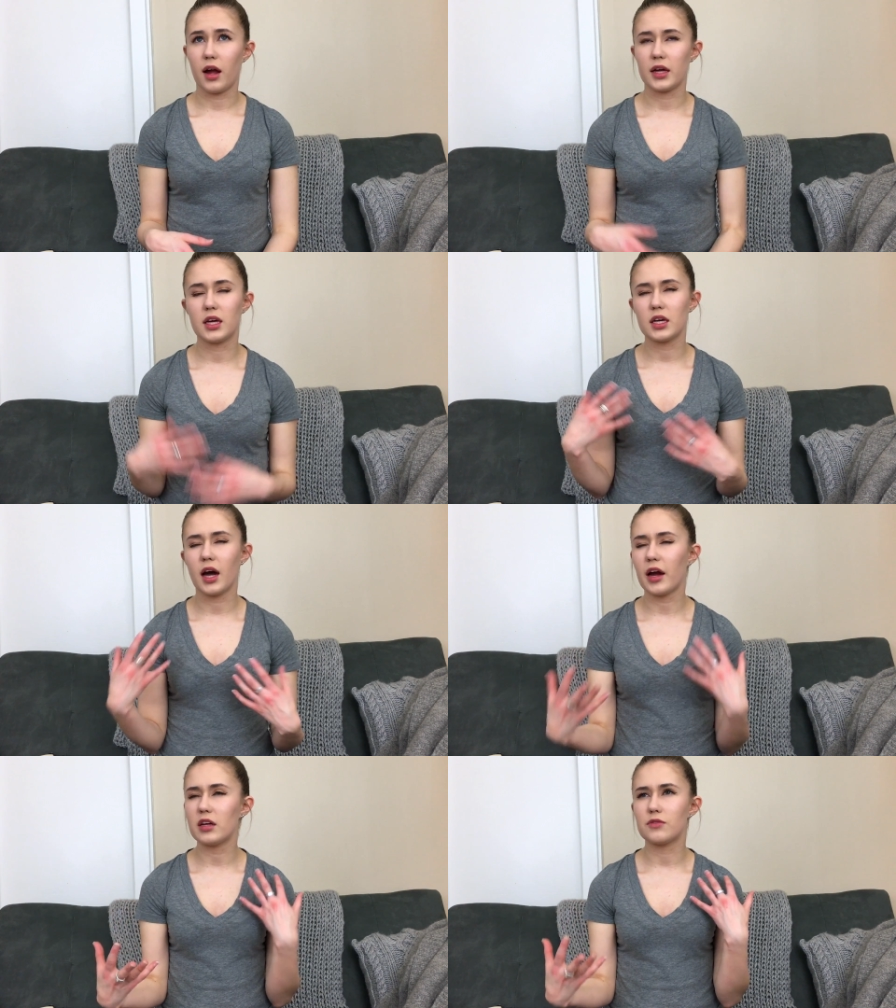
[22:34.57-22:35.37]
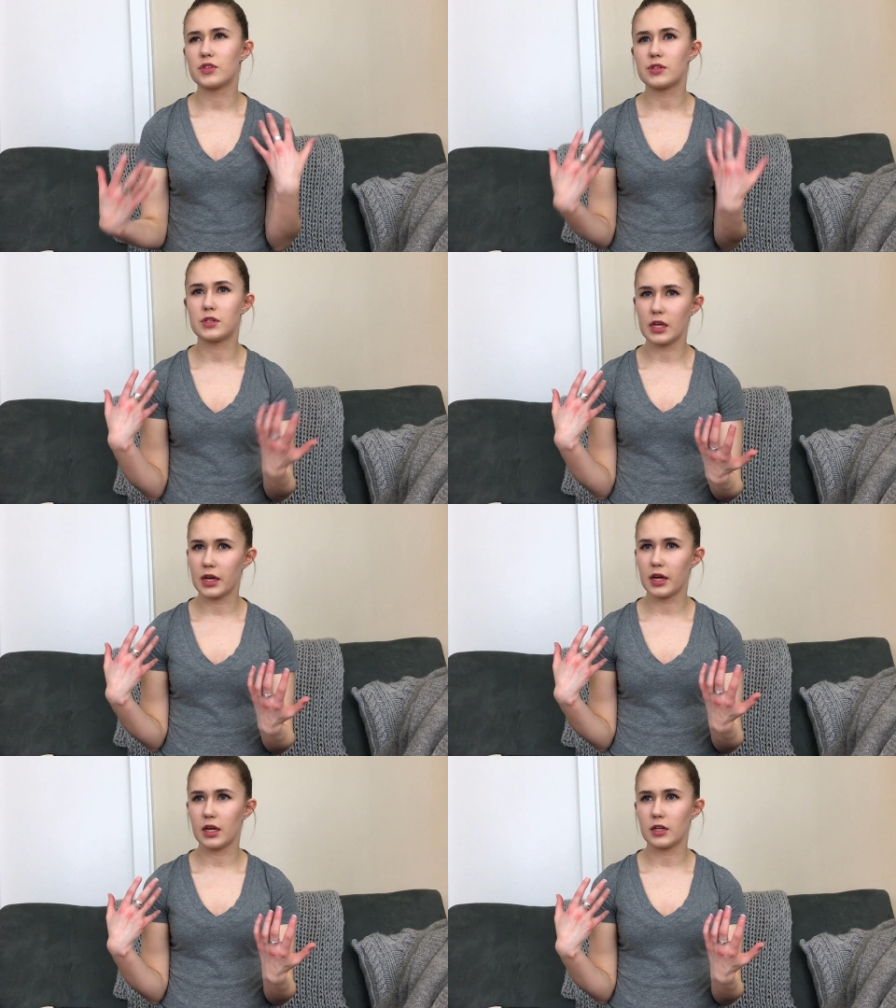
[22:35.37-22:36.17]
I can kind of see
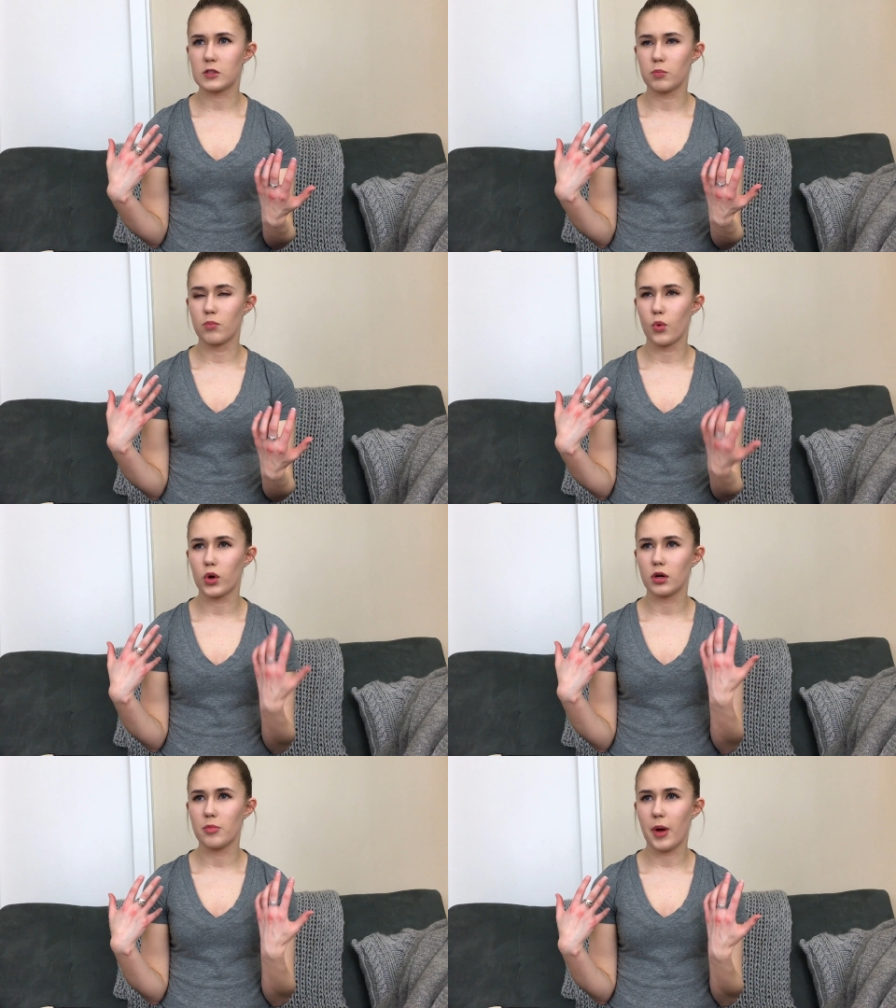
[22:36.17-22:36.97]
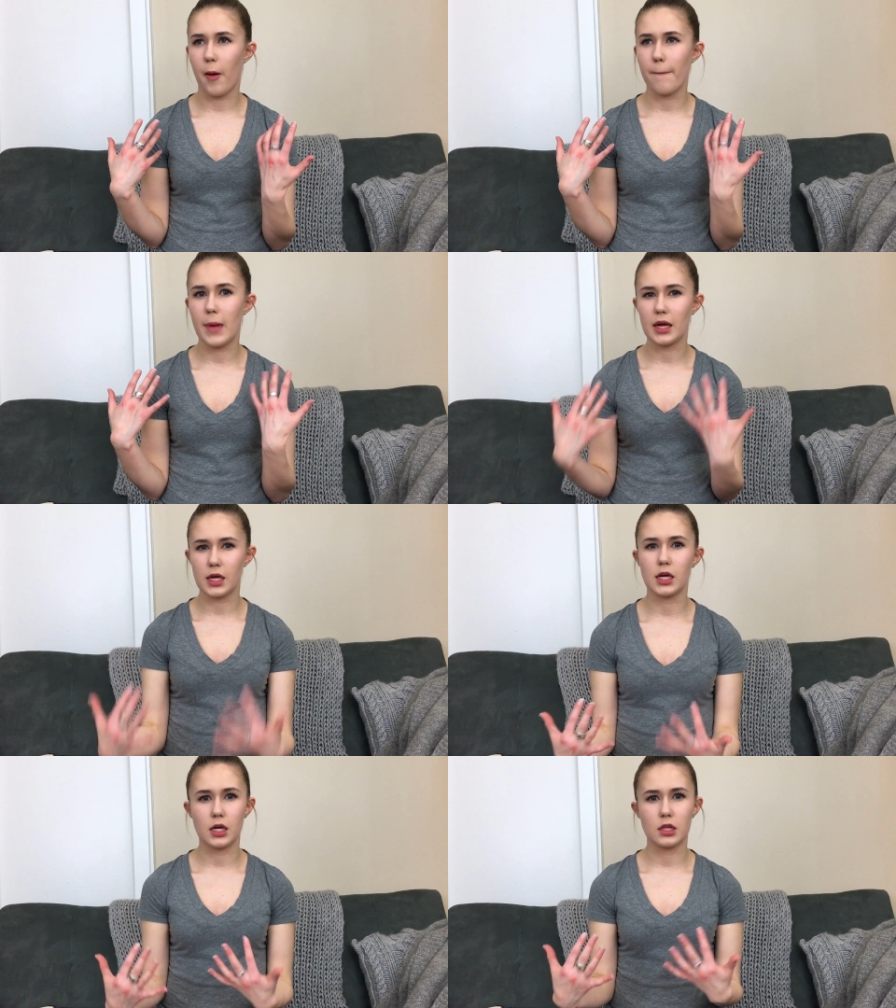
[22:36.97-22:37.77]
it. It's more about
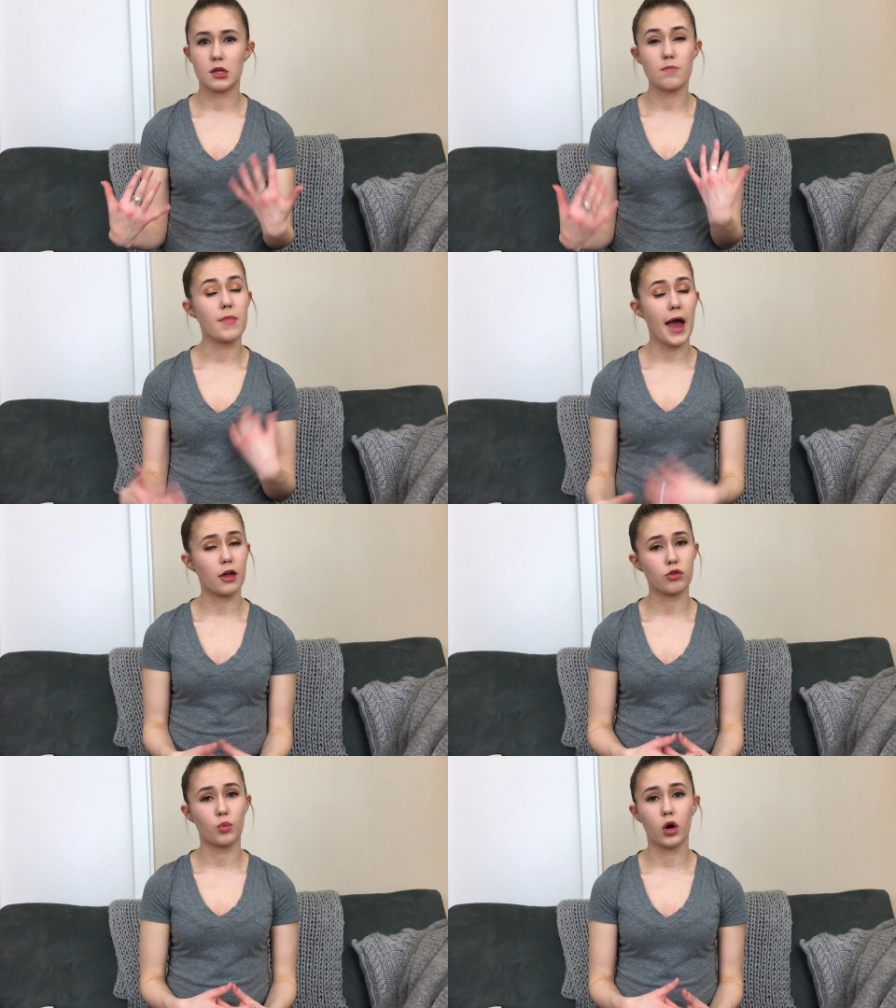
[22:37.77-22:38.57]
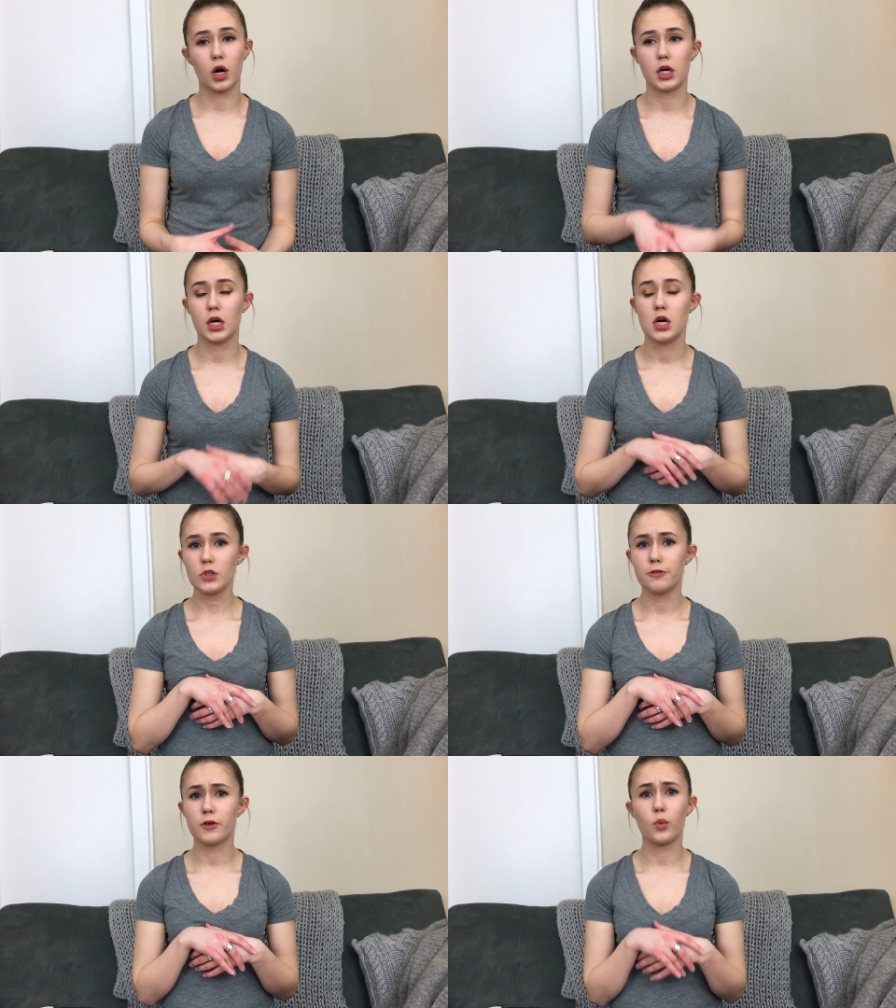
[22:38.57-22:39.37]
making the math work
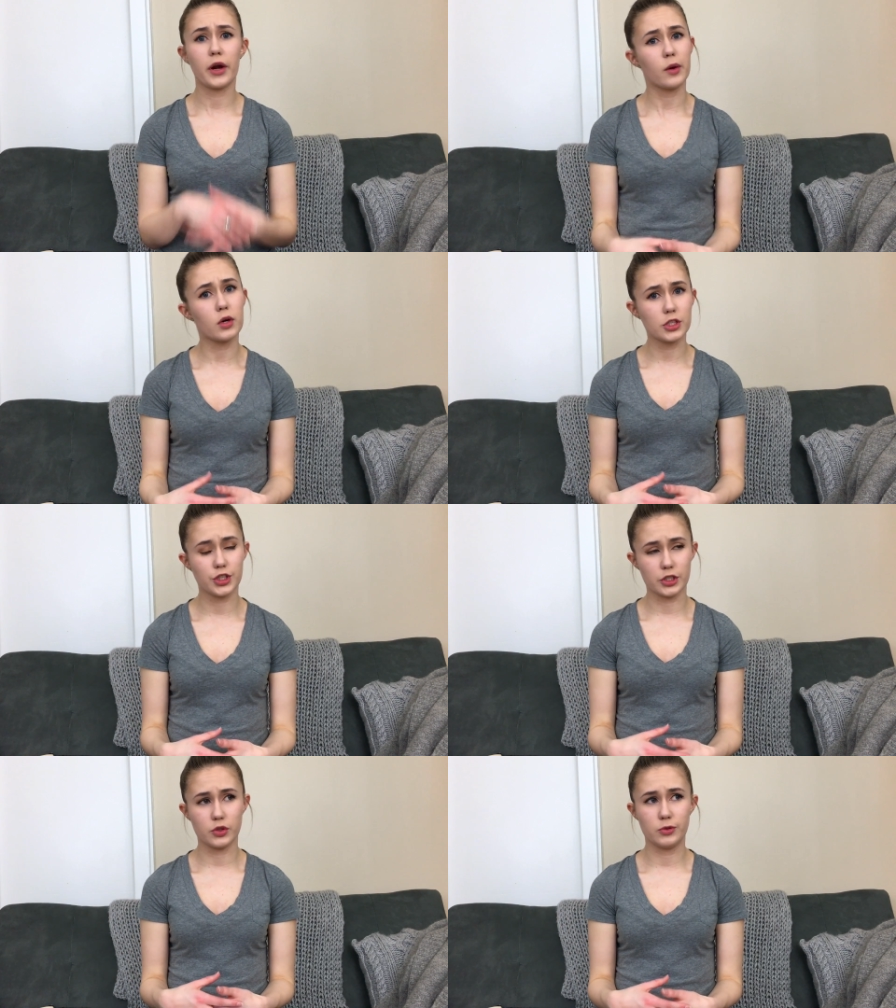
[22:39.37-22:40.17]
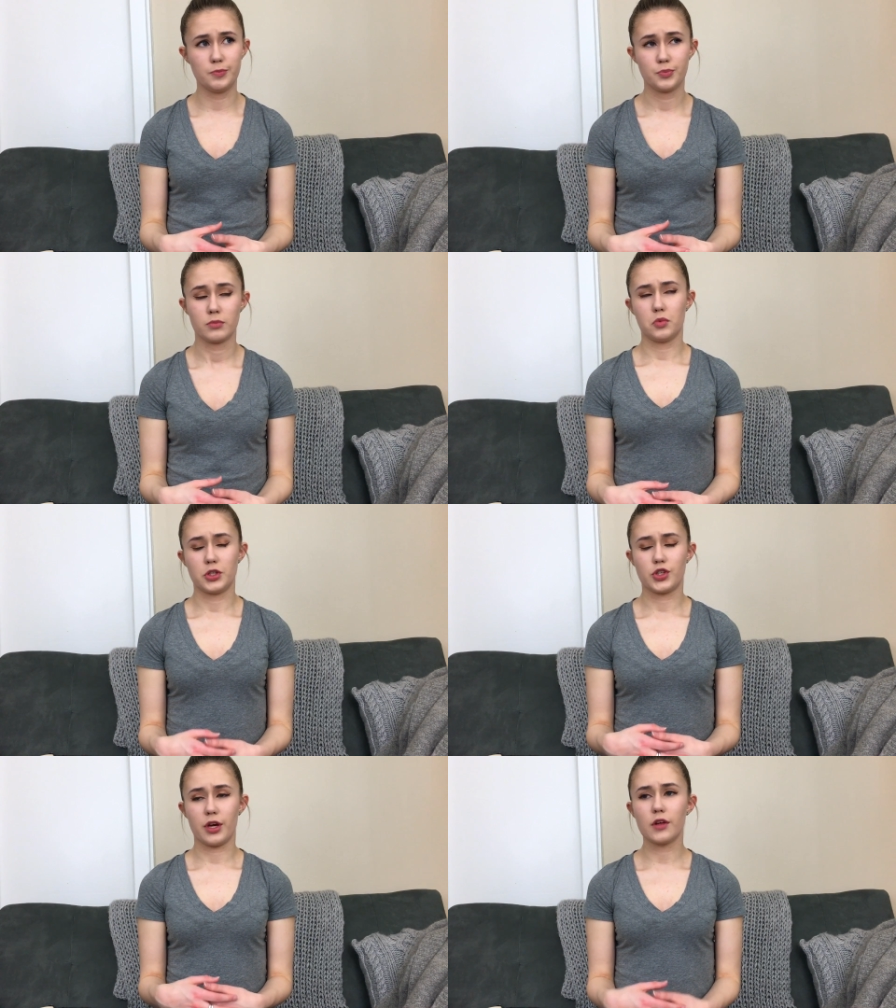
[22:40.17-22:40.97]
for what I want to do,
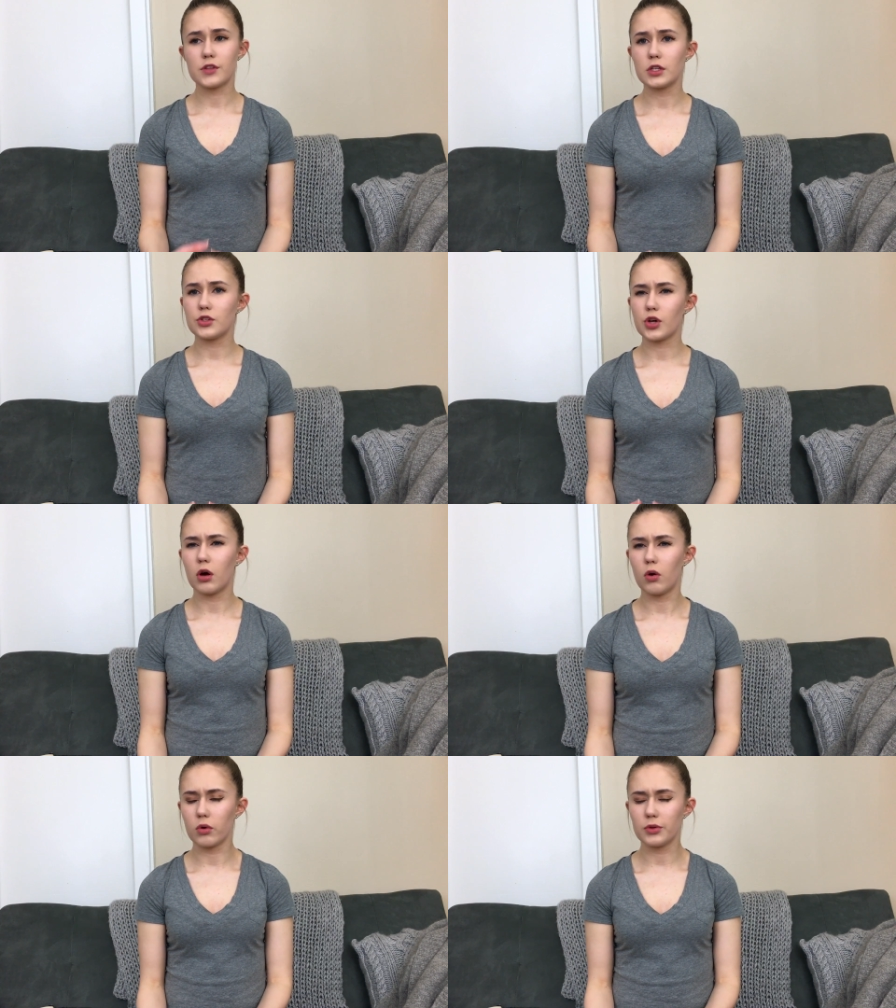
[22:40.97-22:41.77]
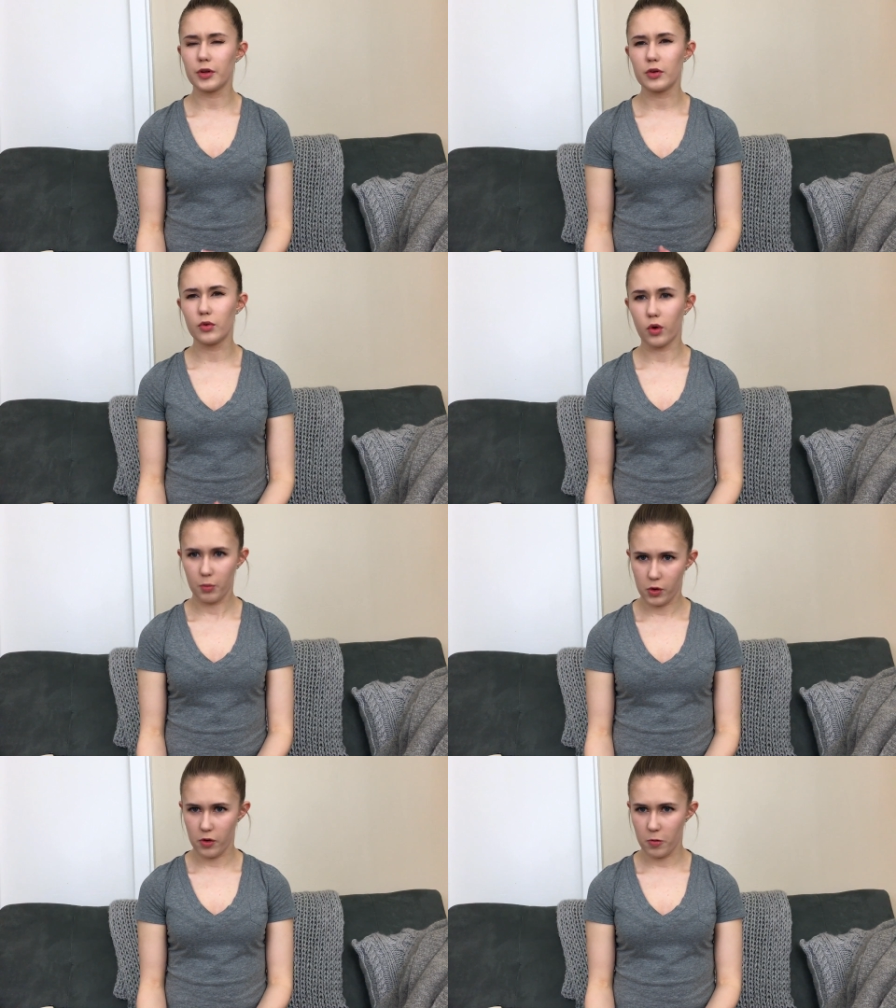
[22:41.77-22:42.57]
which isn't totally
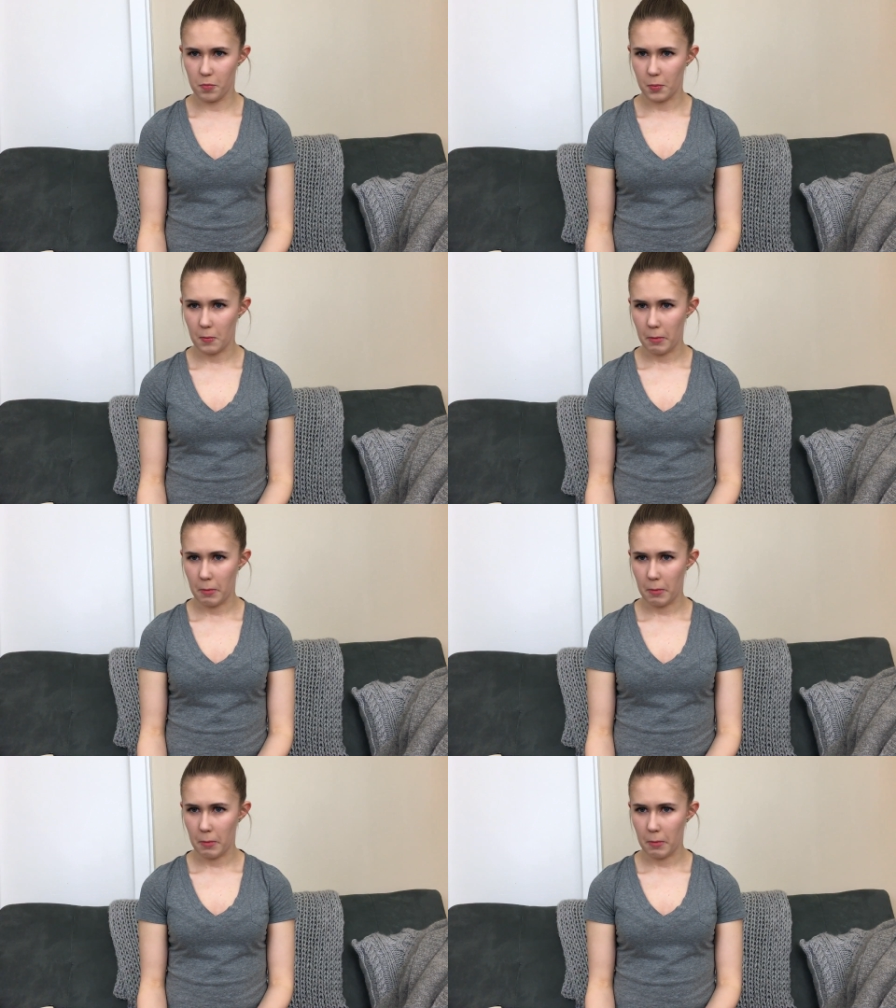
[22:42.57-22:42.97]
normal,